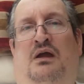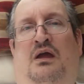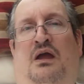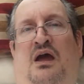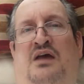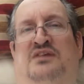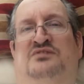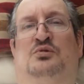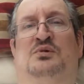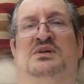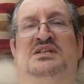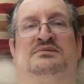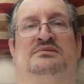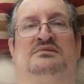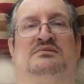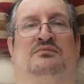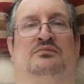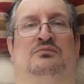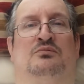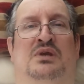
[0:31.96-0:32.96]
has always
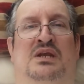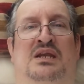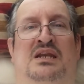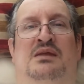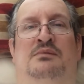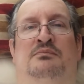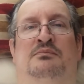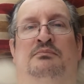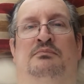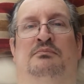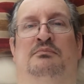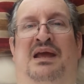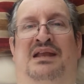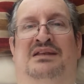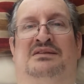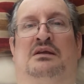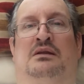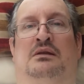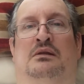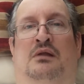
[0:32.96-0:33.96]
really meant
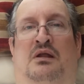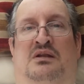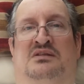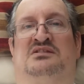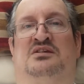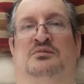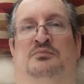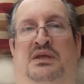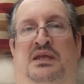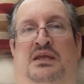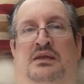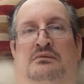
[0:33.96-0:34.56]
a lot to me,